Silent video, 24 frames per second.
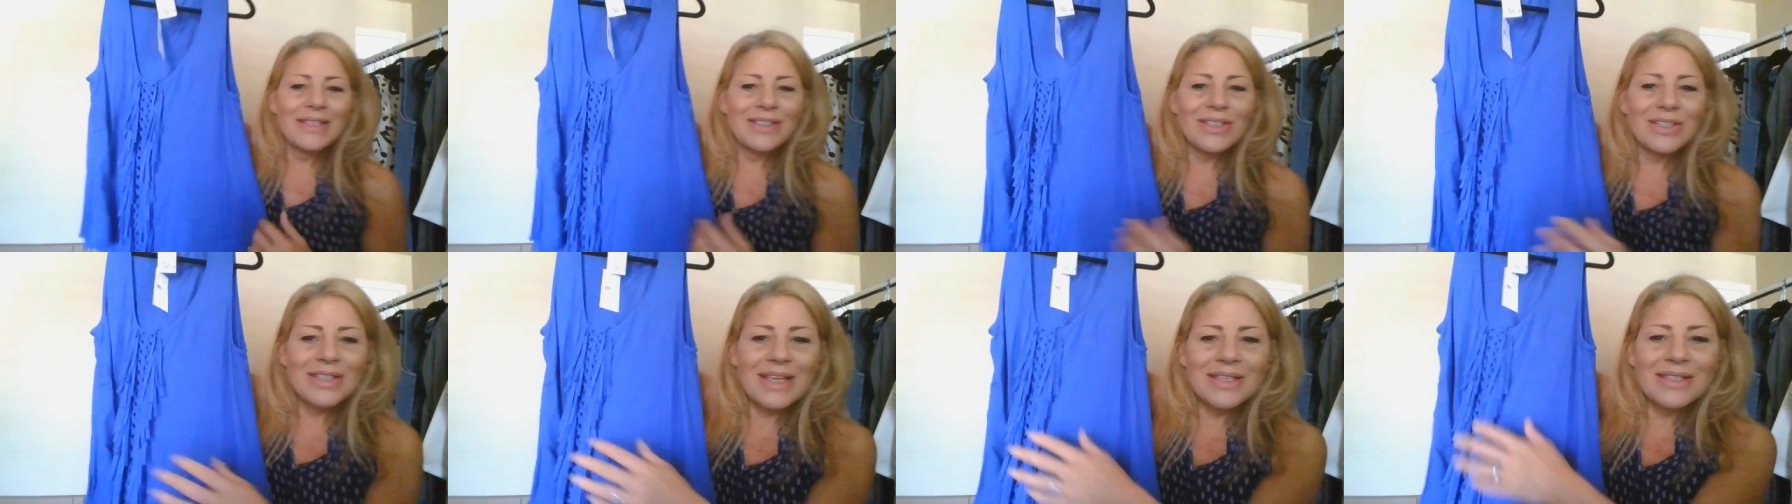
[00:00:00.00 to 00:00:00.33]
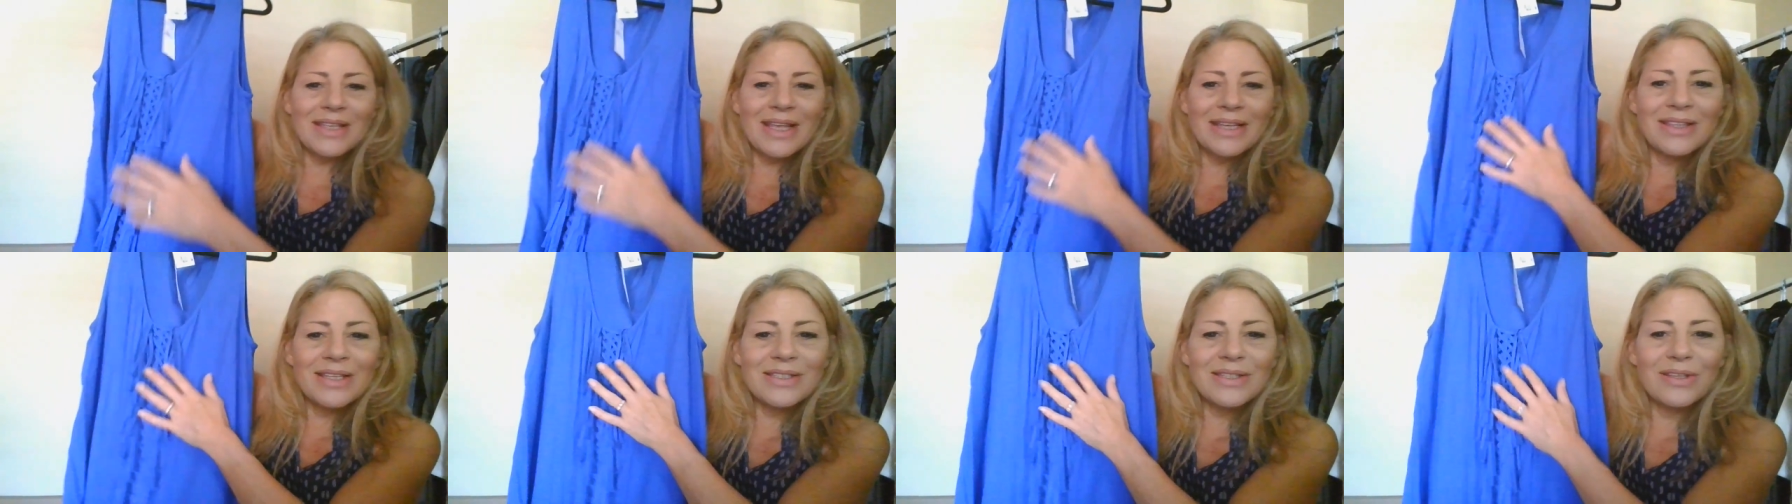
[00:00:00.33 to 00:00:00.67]
it just
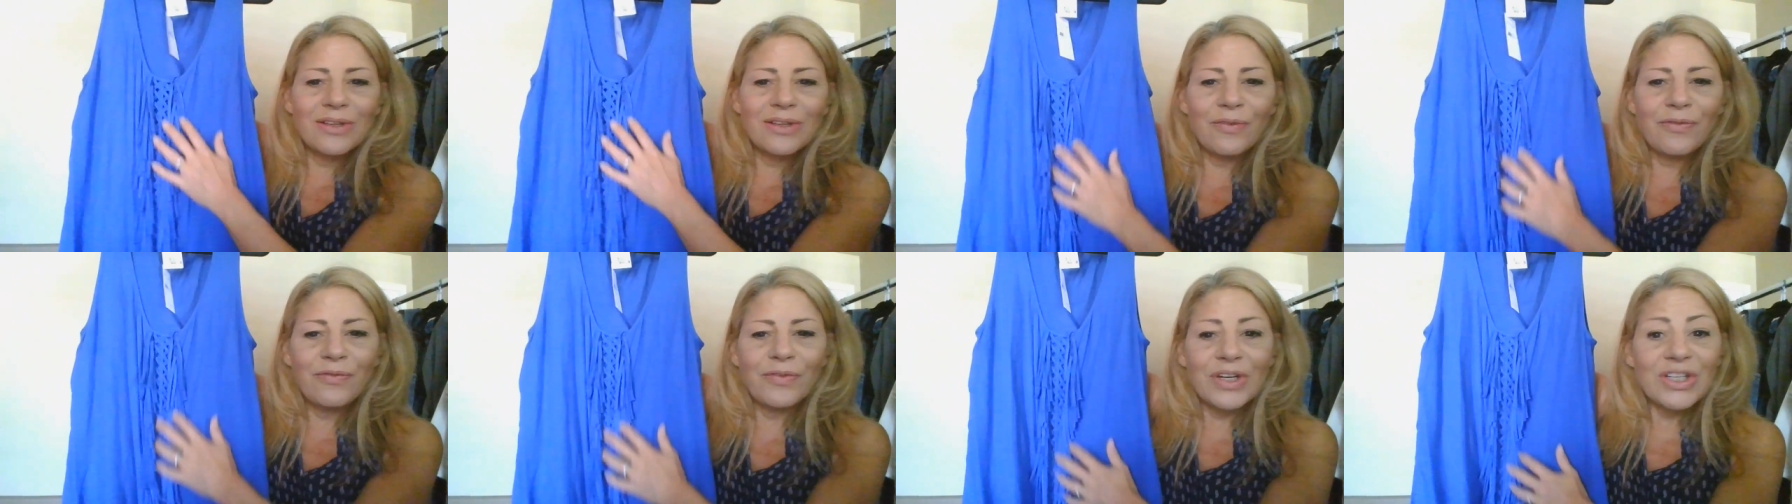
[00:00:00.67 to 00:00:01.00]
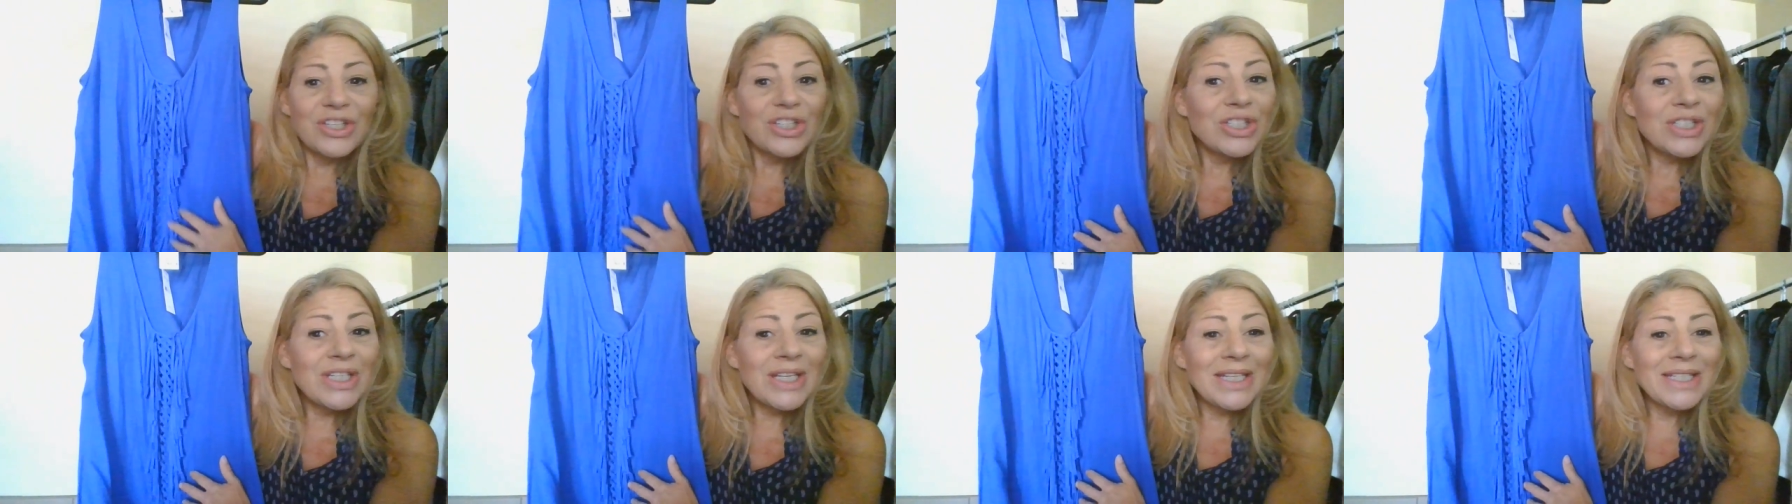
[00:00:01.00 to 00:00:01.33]
has like this little
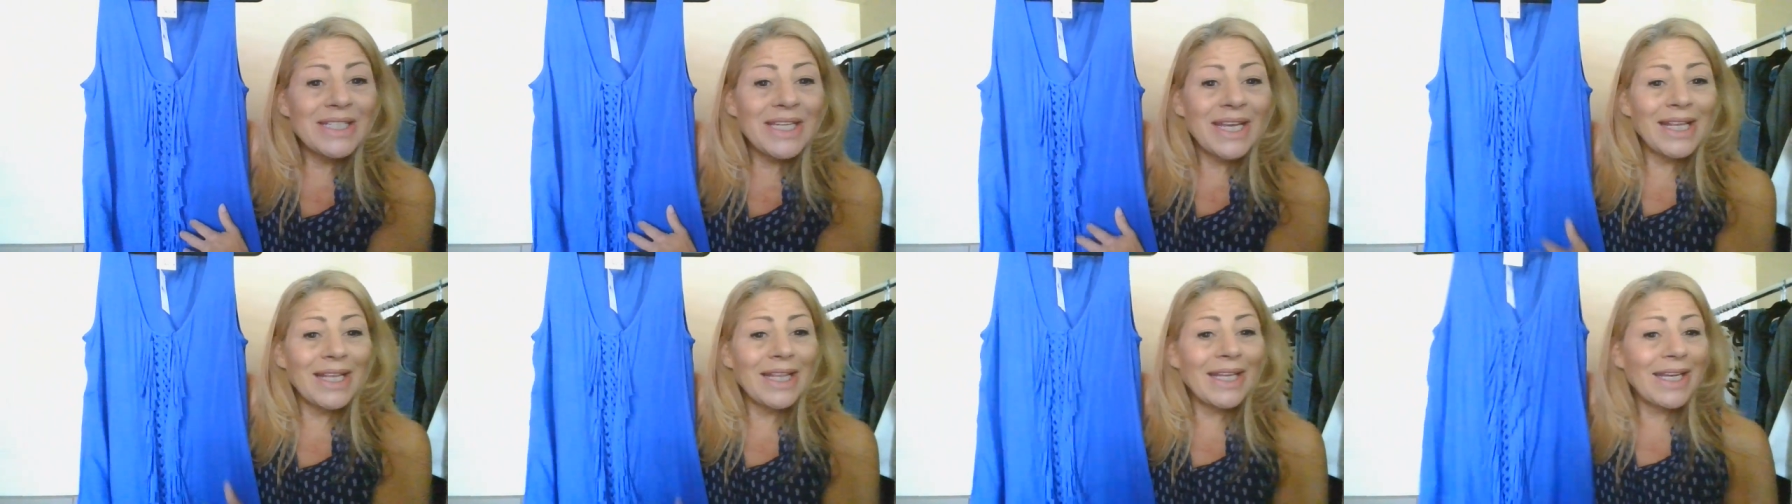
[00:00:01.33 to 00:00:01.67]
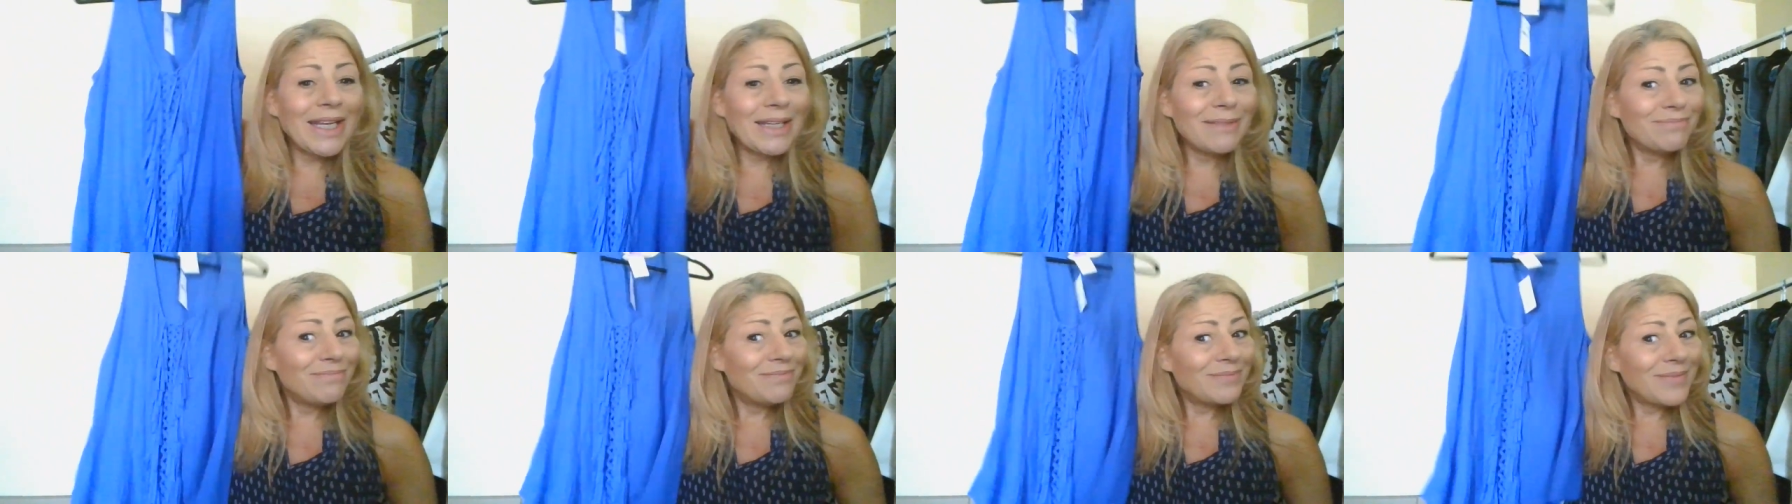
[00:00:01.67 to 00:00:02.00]
fringe
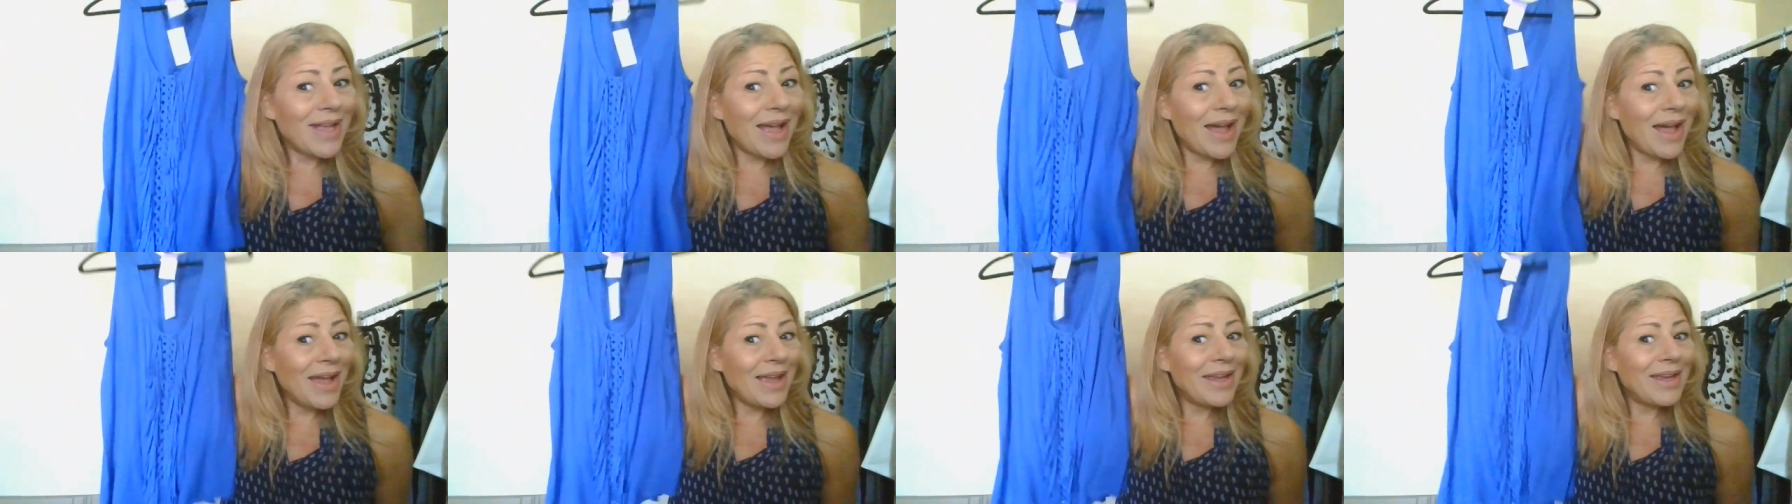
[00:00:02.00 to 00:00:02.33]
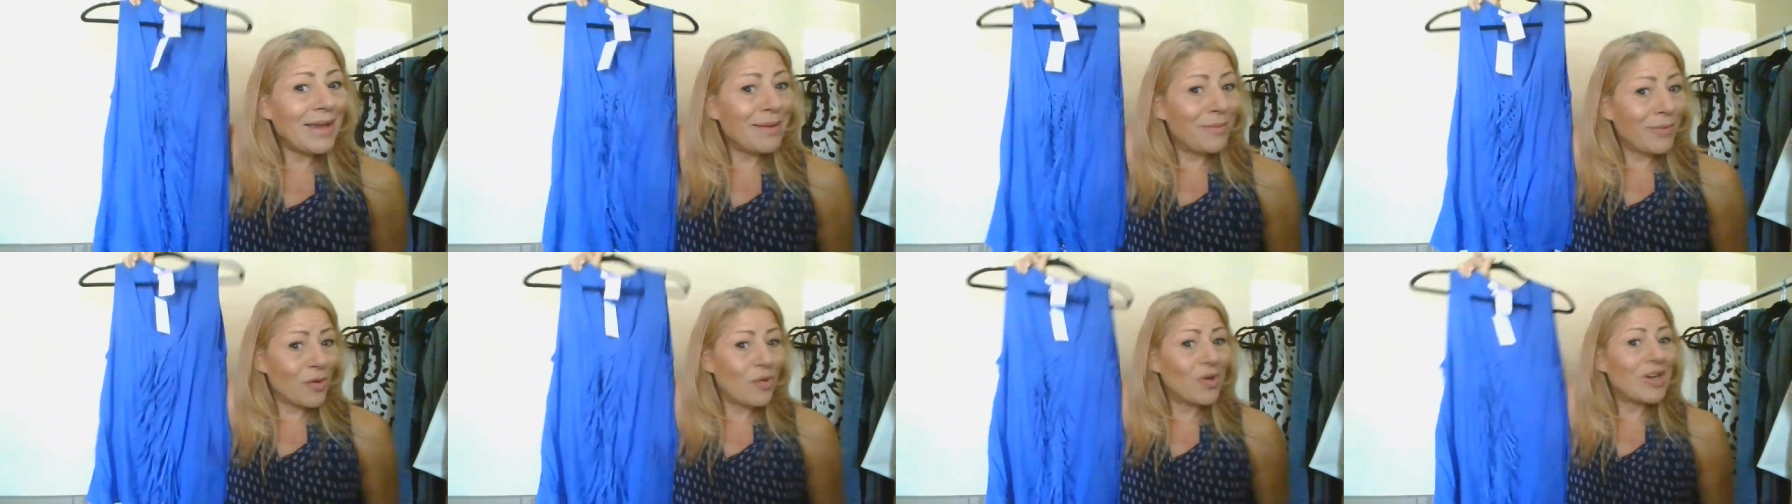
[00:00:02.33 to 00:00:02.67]
detailing. I
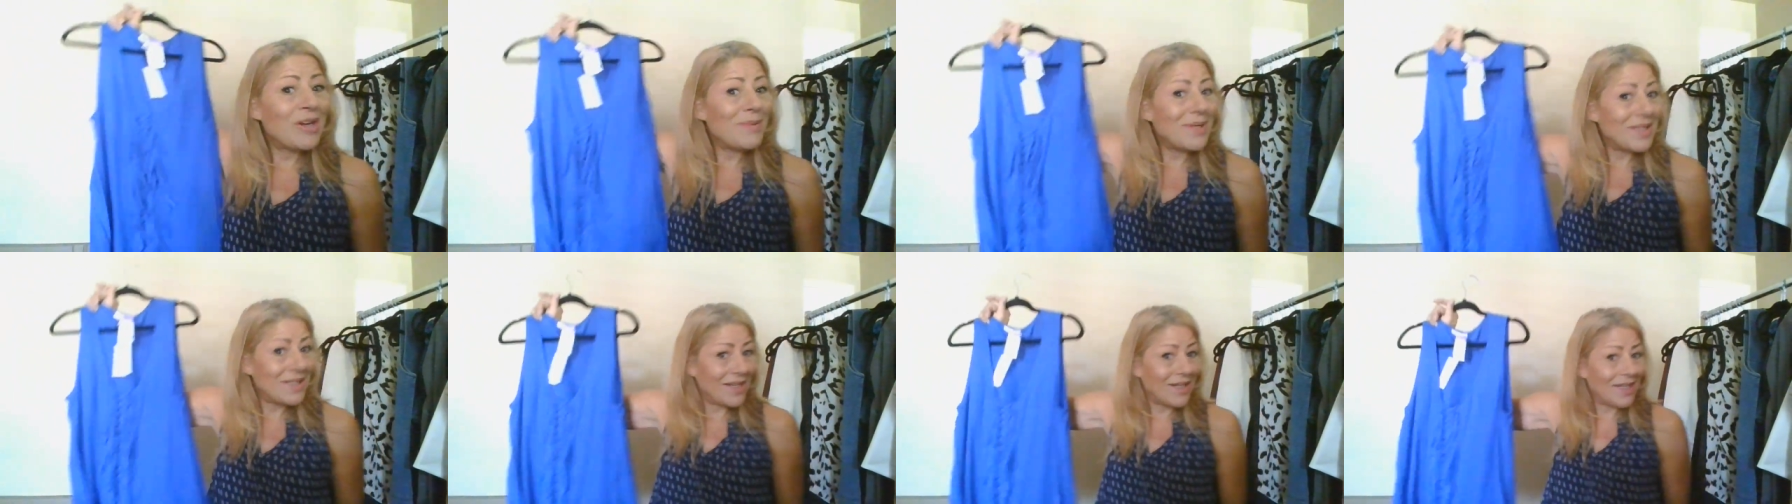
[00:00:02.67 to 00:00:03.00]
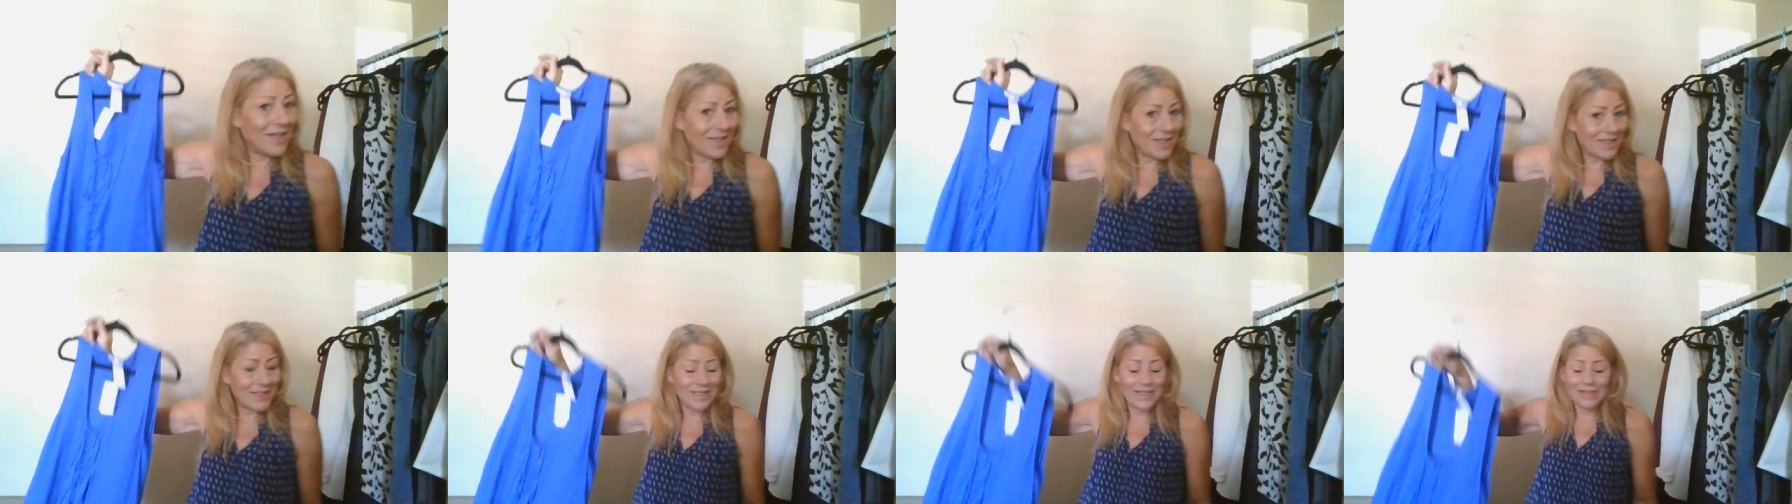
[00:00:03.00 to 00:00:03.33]
am going to be
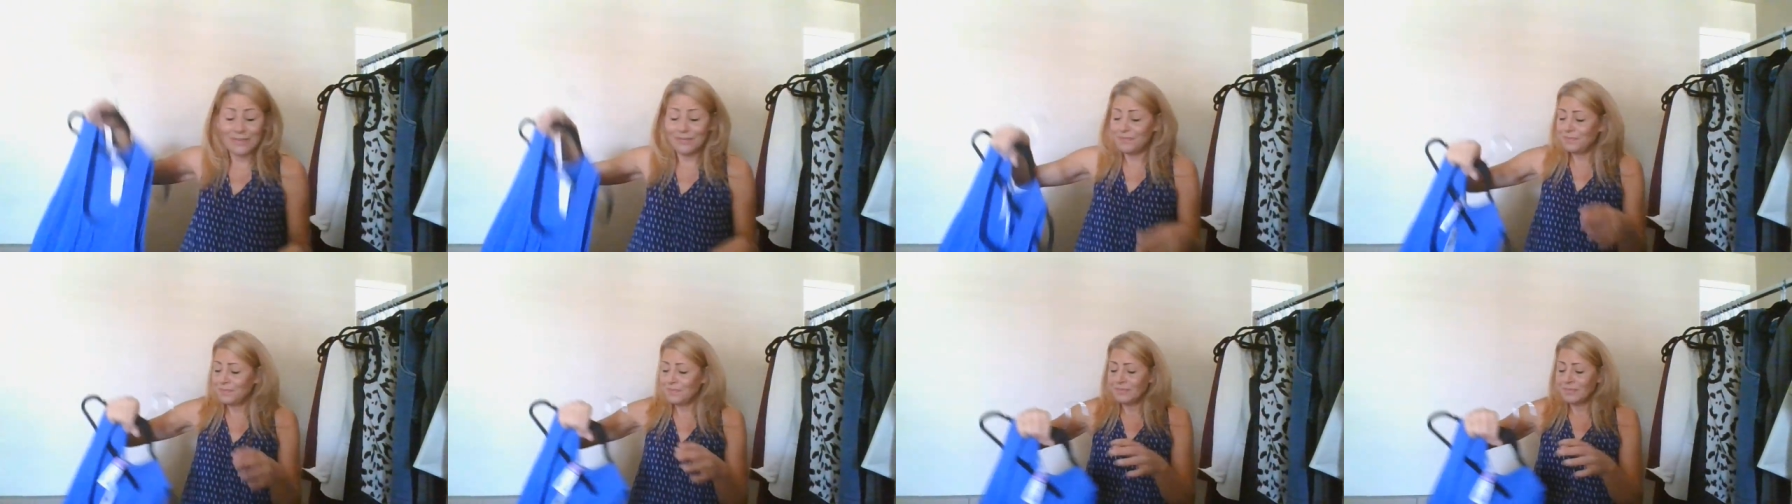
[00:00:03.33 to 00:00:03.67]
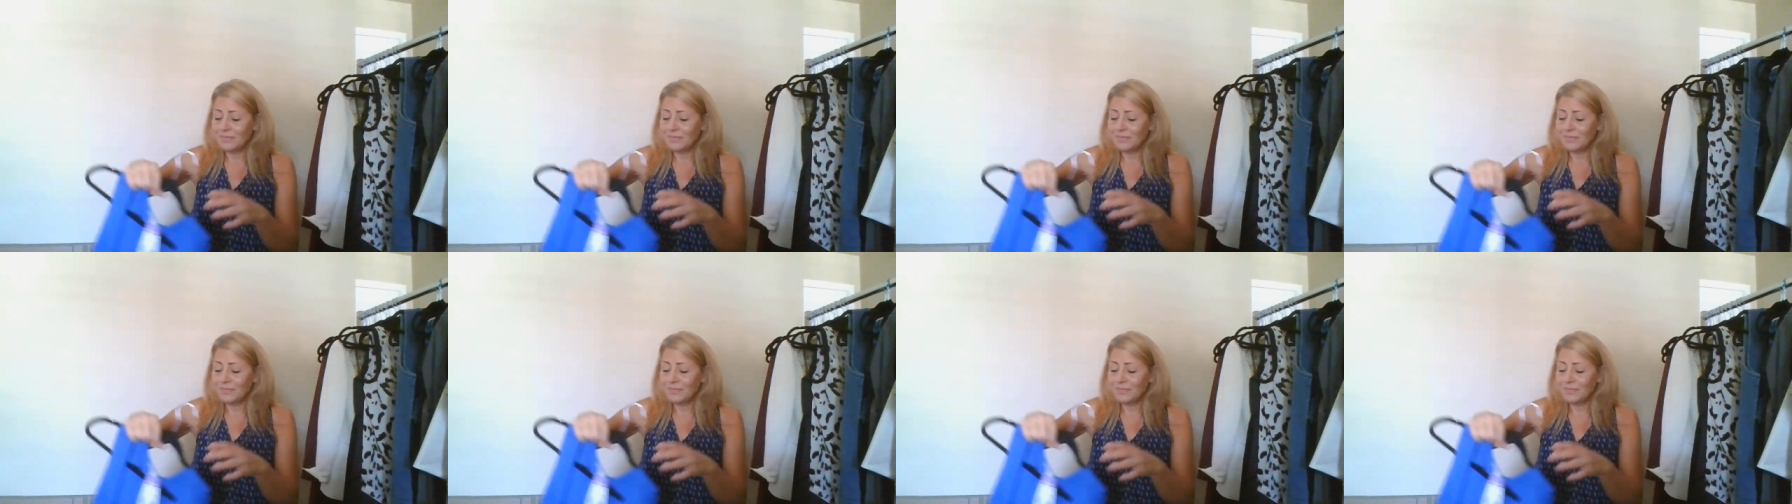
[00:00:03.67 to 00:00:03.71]
sending this in.